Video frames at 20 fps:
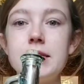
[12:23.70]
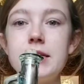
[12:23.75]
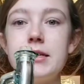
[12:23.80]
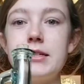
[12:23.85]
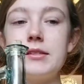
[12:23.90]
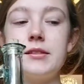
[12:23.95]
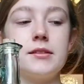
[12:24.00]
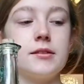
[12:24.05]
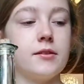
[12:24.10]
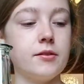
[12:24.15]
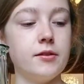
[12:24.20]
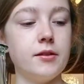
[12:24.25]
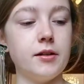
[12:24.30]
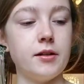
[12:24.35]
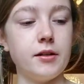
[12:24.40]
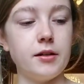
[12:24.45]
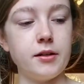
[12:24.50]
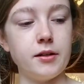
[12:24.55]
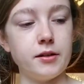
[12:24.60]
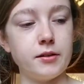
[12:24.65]
is
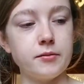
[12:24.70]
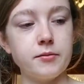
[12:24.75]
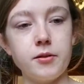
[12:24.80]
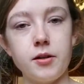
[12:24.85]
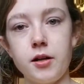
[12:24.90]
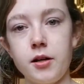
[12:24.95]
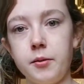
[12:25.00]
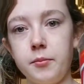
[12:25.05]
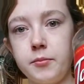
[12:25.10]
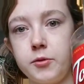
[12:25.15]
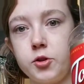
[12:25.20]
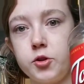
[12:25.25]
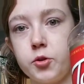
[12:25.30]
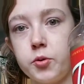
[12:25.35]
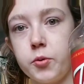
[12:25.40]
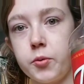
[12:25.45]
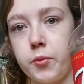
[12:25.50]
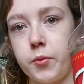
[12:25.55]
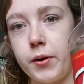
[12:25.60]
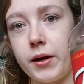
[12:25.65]
the um,
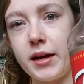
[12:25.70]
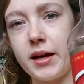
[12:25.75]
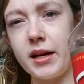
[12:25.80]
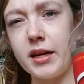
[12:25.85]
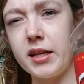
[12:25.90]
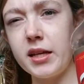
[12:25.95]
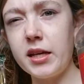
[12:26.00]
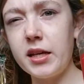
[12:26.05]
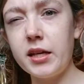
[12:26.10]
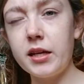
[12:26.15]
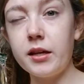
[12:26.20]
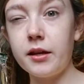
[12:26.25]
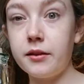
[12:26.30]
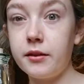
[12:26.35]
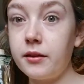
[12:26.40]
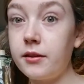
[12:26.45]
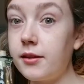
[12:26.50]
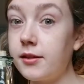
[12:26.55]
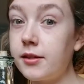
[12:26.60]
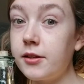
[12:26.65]
Torani, I
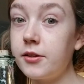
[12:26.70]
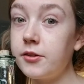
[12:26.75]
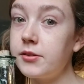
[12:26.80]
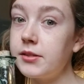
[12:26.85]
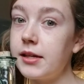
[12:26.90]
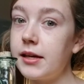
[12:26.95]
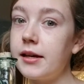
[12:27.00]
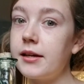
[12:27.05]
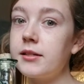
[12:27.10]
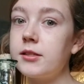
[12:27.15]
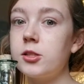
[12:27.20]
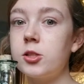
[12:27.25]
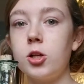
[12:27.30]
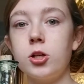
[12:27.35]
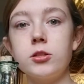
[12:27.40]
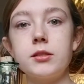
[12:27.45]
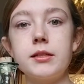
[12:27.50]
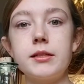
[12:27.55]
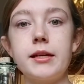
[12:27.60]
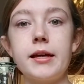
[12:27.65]
think that's how you say it,
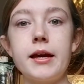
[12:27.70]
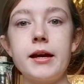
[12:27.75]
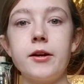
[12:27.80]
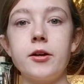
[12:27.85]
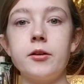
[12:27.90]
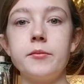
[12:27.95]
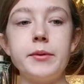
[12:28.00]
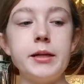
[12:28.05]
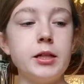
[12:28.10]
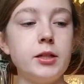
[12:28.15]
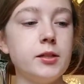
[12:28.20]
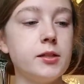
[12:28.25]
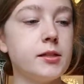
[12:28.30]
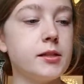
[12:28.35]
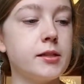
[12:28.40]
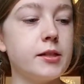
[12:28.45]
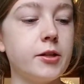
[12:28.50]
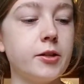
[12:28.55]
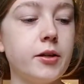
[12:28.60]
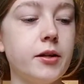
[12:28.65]
salted caramel
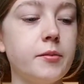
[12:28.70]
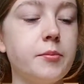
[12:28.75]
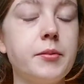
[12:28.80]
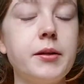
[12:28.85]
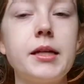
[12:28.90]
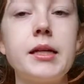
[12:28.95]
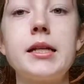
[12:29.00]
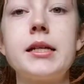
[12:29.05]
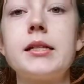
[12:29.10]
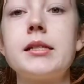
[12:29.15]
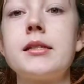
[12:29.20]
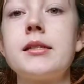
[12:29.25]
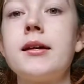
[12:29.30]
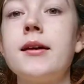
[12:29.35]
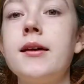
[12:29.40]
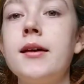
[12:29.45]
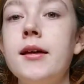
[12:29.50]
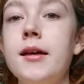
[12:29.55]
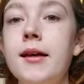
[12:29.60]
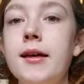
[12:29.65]
syrup it is
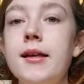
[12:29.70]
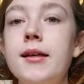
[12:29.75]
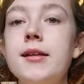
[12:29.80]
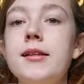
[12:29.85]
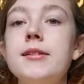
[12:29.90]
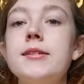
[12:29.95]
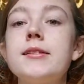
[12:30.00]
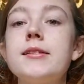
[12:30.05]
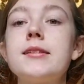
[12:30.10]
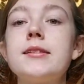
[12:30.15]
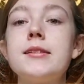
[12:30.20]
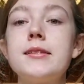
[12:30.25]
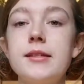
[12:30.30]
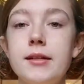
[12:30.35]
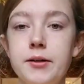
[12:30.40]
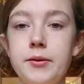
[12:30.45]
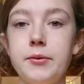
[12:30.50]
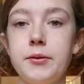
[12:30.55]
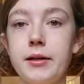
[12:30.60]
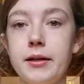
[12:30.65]

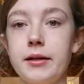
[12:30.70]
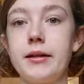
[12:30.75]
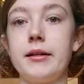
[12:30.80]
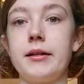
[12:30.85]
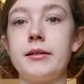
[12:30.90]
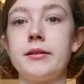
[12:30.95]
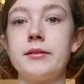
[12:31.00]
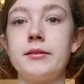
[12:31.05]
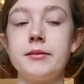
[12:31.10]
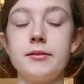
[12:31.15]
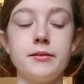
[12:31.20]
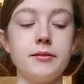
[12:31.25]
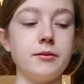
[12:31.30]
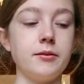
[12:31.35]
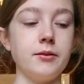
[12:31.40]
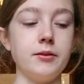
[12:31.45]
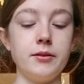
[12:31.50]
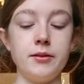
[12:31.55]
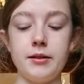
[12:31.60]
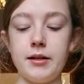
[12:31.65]
so good.
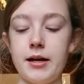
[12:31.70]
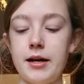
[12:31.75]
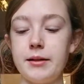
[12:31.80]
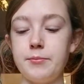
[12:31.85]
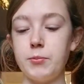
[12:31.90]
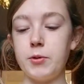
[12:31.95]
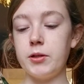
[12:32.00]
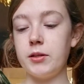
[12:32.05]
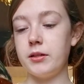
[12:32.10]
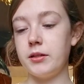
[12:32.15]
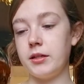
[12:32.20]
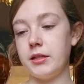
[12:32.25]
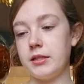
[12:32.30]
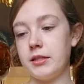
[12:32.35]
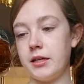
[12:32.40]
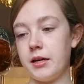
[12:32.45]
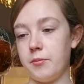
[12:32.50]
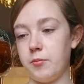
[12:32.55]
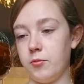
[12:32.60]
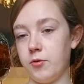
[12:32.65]
Oh, I'm gonna need
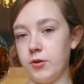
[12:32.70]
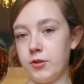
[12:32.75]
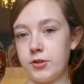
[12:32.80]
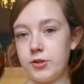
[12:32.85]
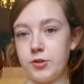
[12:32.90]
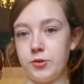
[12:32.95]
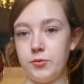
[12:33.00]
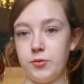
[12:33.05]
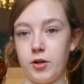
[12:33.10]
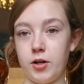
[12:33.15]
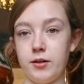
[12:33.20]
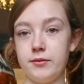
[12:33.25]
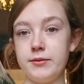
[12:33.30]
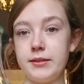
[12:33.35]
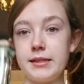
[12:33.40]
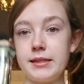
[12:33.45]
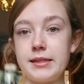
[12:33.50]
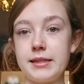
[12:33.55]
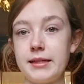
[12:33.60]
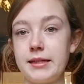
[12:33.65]
to get more soon,
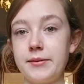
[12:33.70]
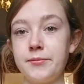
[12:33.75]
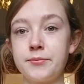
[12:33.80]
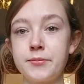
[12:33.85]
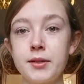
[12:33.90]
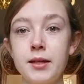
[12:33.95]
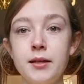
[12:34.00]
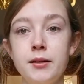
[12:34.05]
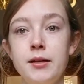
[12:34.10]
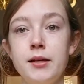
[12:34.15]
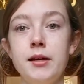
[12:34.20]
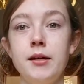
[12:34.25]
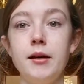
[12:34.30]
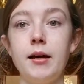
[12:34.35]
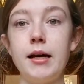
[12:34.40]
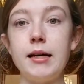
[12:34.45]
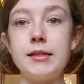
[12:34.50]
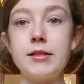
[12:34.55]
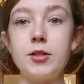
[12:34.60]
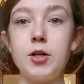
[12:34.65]
obviously.
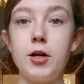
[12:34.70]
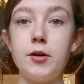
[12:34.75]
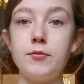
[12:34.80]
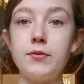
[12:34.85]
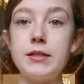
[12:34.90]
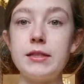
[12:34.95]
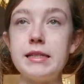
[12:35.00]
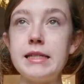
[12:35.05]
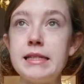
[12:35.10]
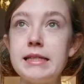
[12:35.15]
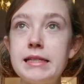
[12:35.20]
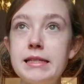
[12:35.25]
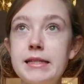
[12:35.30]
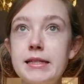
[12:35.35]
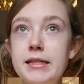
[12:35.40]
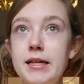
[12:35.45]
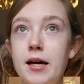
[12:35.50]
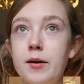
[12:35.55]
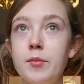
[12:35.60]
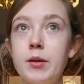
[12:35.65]
Iced coffee season
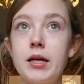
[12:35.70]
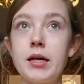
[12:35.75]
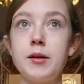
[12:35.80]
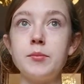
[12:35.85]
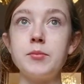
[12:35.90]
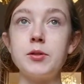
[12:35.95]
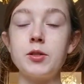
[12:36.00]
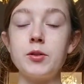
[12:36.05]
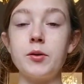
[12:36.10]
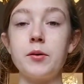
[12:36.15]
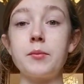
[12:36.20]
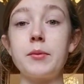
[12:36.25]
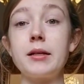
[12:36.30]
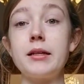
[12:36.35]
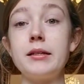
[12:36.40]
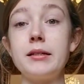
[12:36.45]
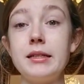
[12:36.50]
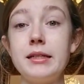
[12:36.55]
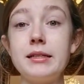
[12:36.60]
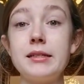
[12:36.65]
is coming up, so I'm
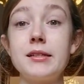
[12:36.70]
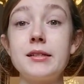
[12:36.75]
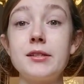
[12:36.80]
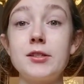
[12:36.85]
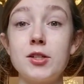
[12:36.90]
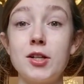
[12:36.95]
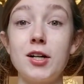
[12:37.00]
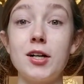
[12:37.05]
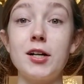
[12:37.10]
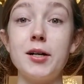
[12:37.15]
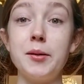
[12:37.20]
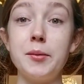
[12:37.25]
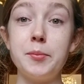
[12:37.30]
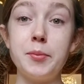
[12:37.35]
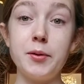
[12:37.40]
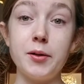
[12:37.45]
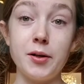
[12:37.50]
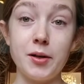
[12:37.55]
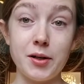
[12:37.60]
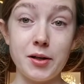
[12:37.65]
gonna need to stock up
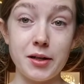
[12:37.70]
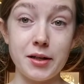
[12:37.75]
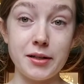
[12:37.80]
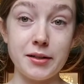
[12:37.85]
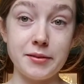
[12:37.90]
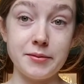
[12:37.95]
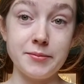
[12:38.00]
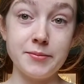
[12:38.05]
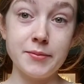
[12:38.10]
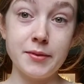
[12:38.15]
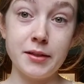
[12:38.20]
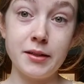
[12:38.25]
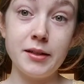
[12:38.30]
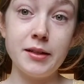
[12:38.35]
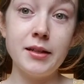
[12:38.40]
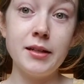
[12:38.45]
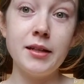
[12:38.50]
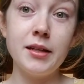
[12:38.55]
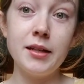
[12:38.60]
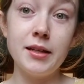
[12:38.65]
on
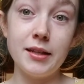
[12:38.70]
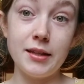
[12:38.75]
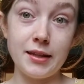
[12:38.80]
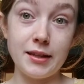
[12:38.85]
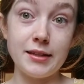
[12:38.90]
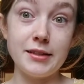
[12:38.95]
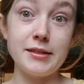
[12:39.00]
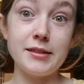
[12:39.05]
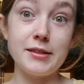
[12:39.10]
these